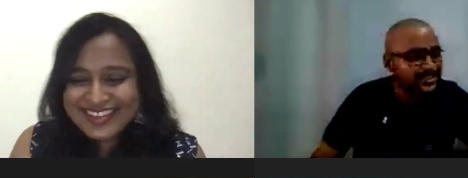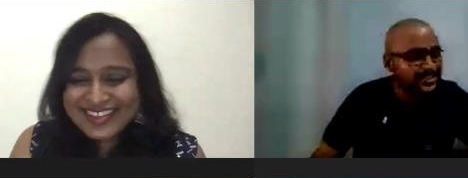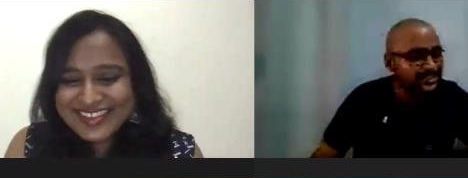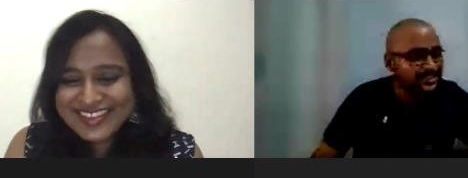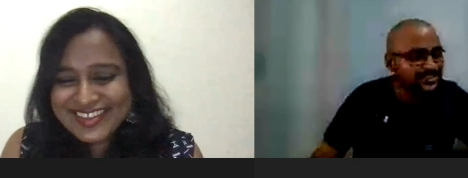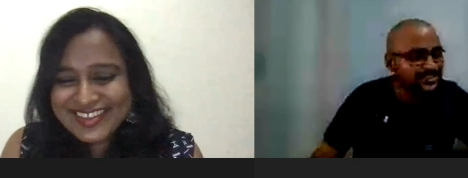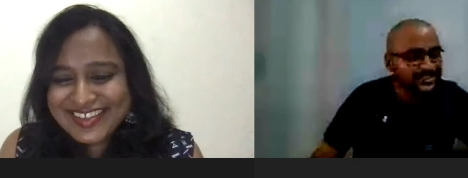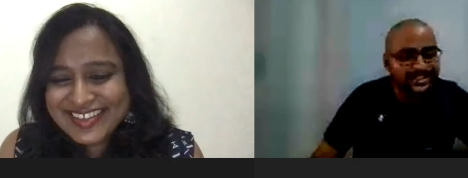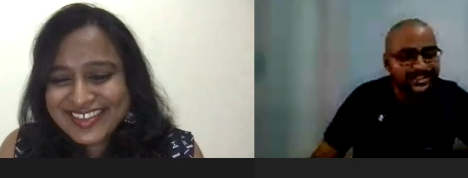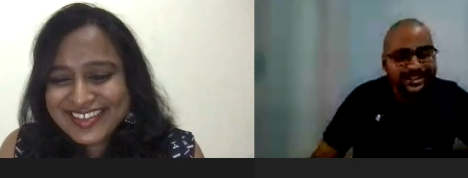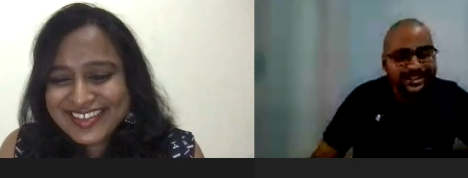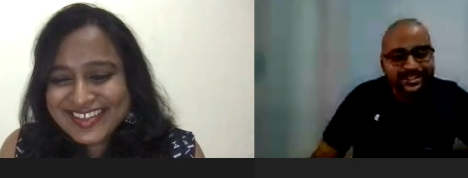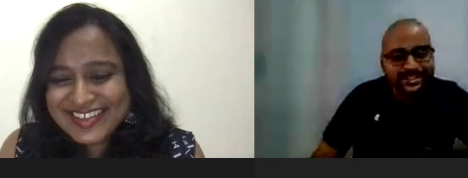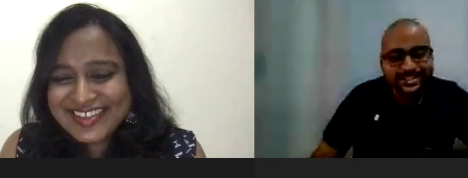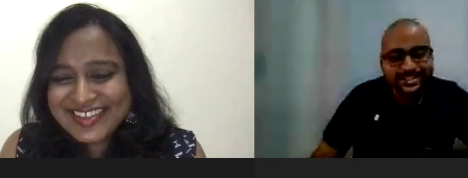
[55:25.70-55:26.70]
Speaker 1: habitat.
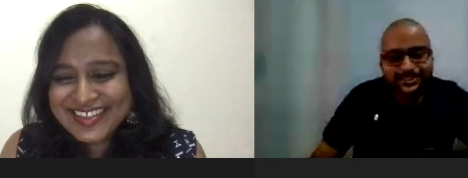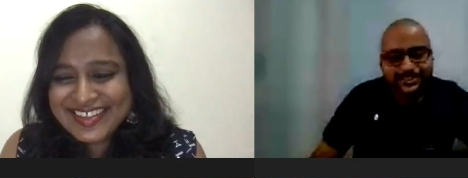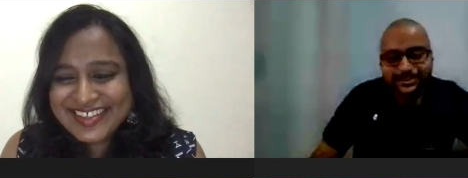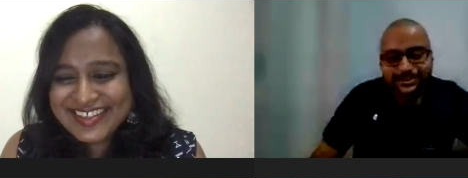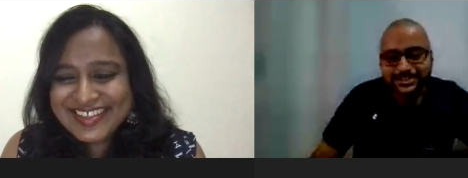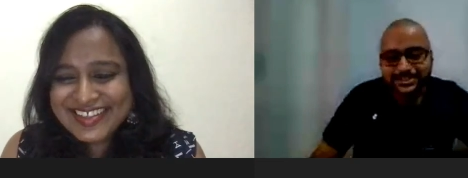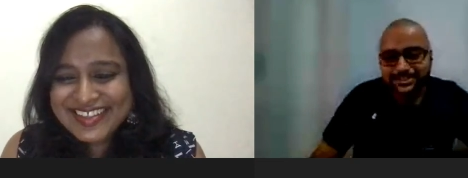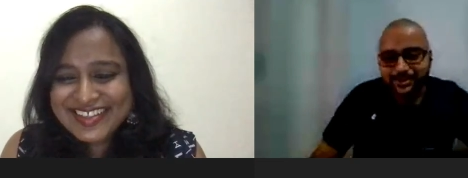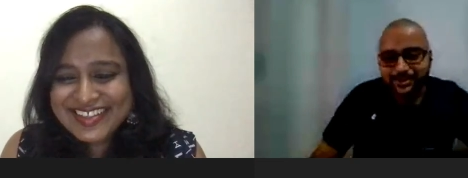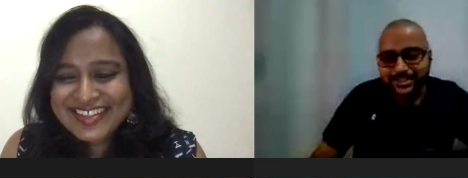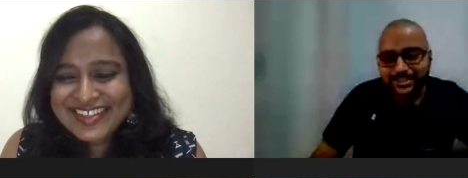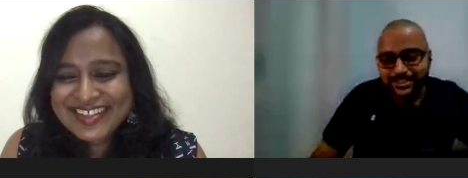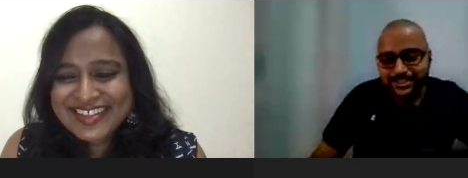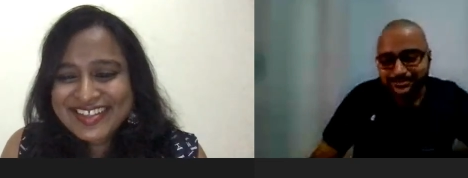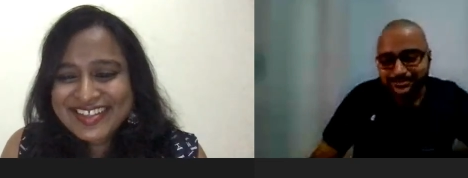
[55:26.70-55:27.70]
So it's
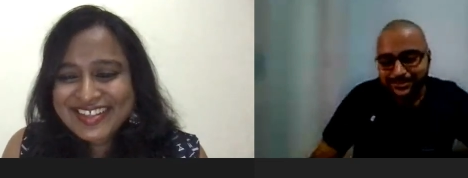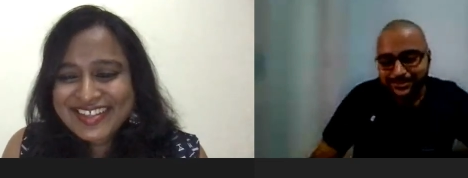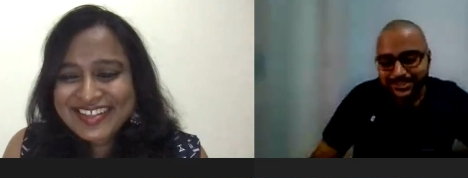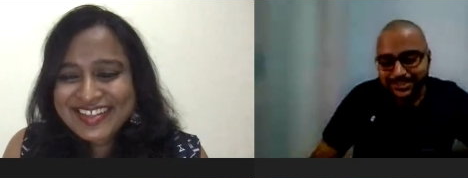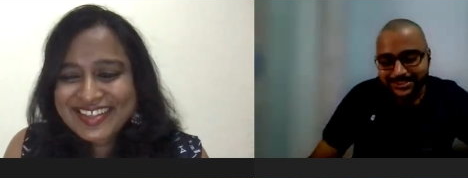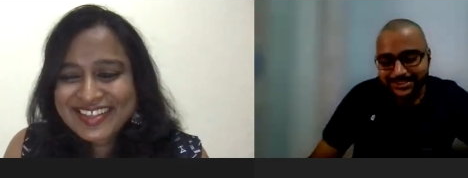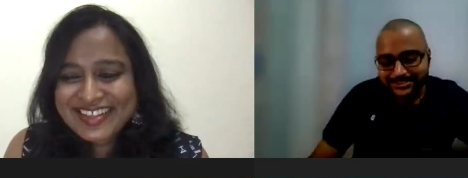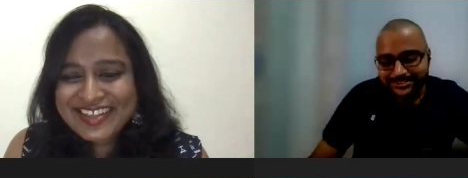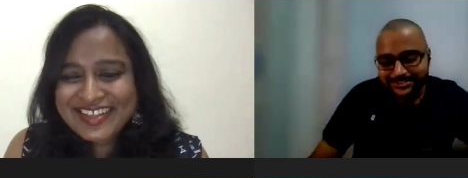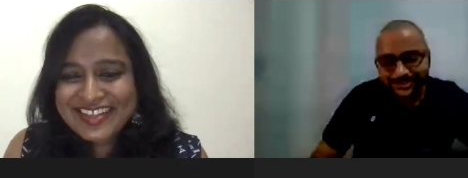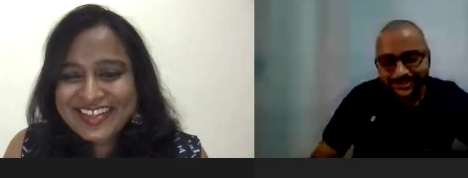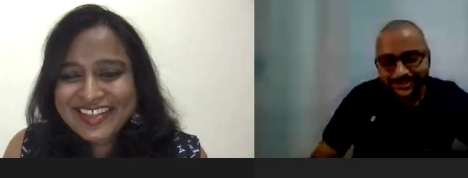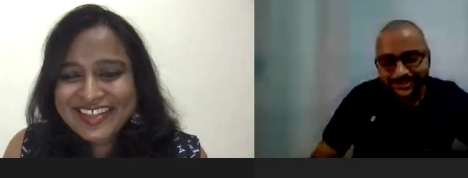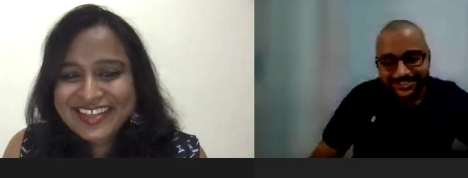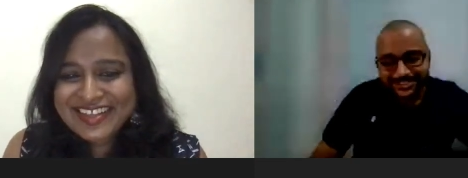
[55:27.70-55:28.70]
quite amazing
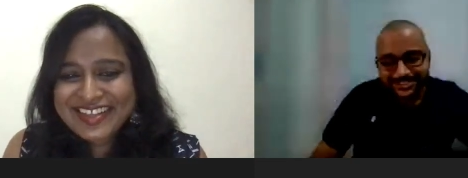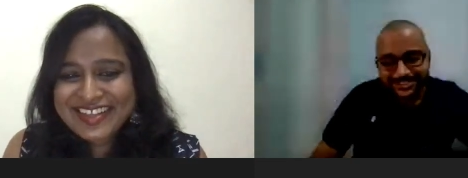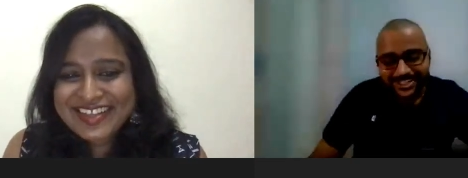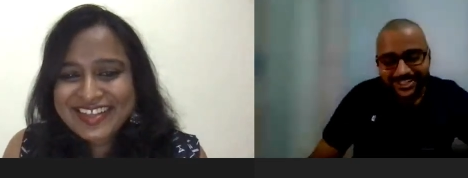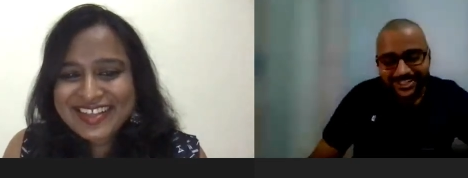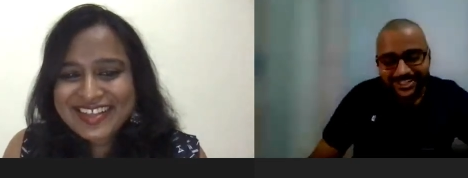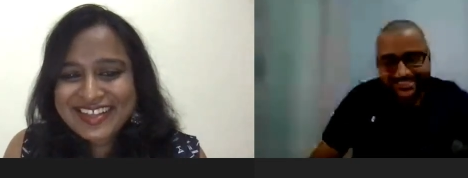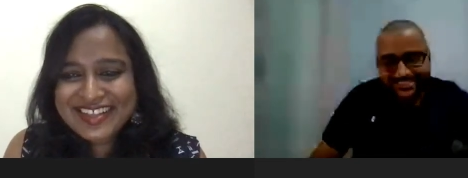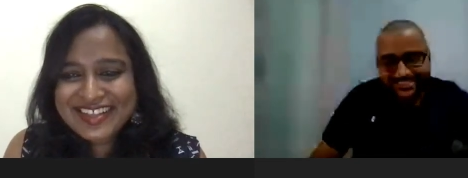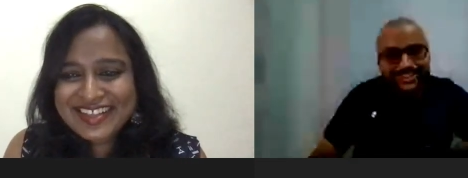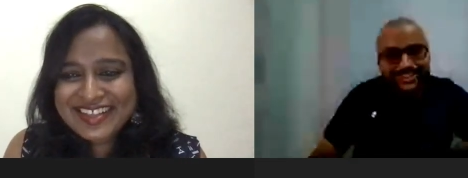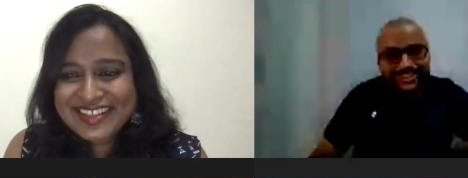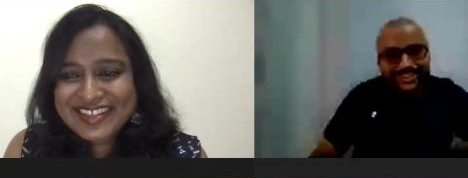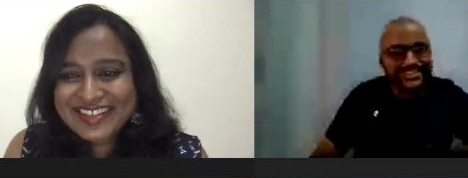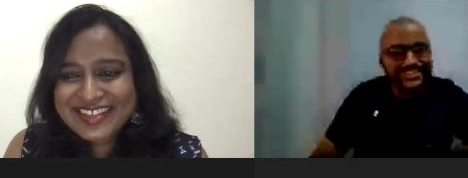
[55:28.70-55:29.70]
to listen to
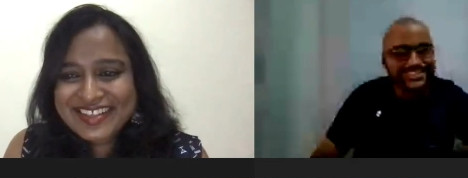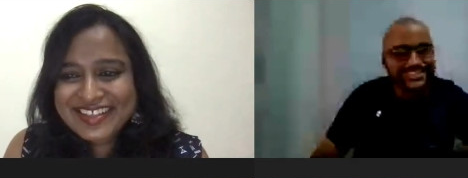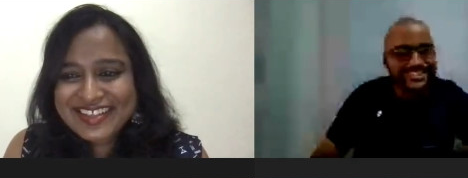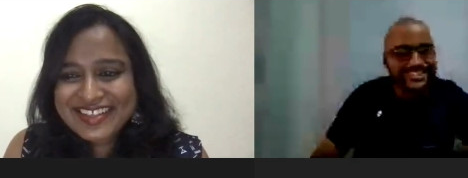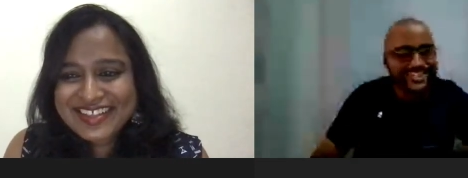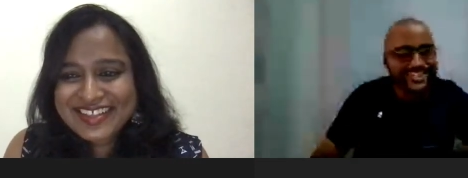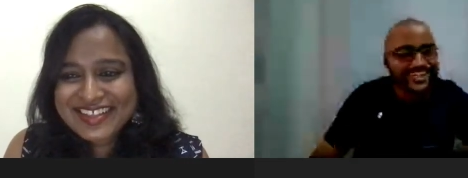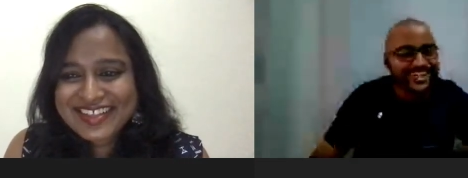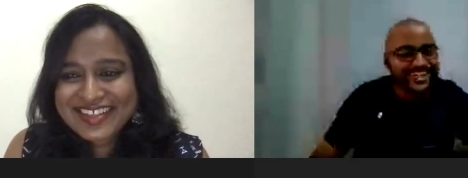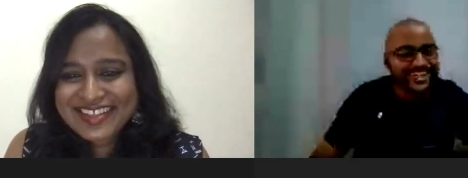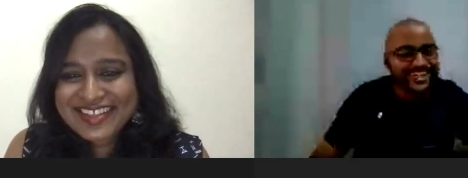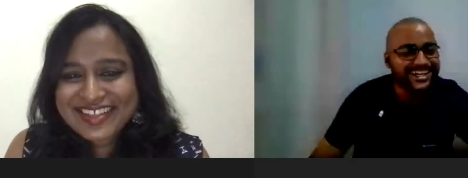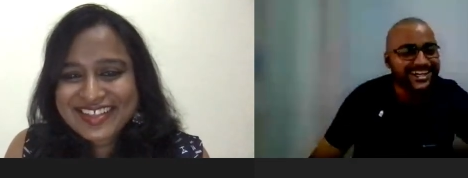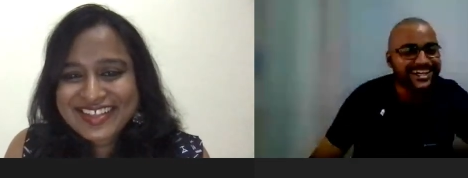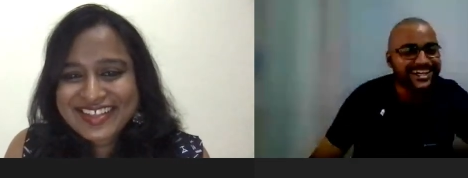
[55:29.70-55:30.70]
you.
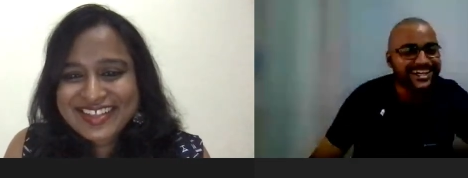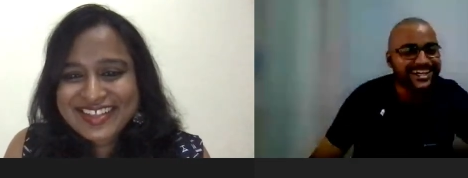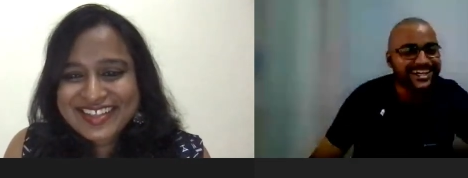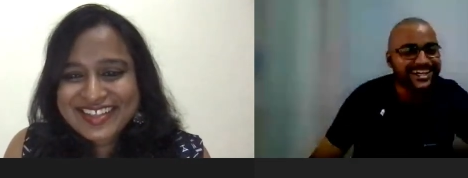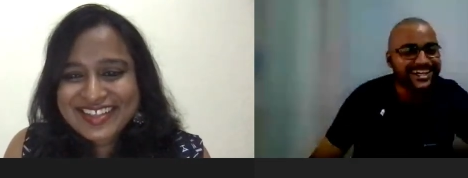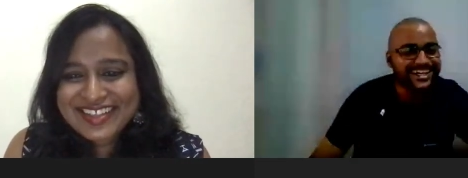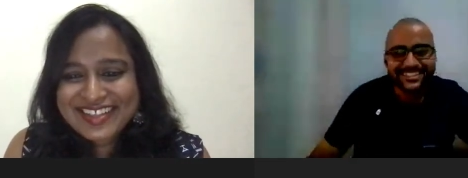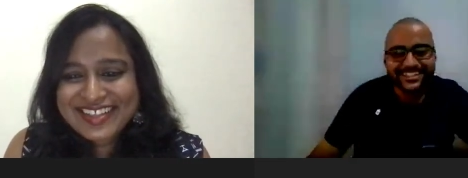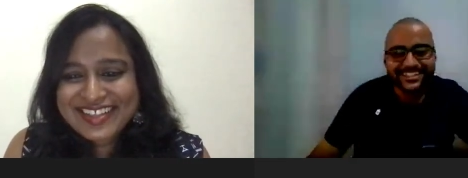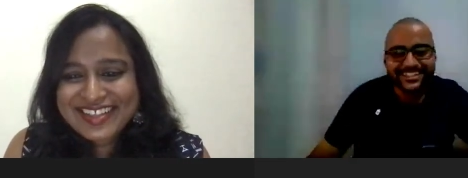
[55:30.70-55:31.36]
And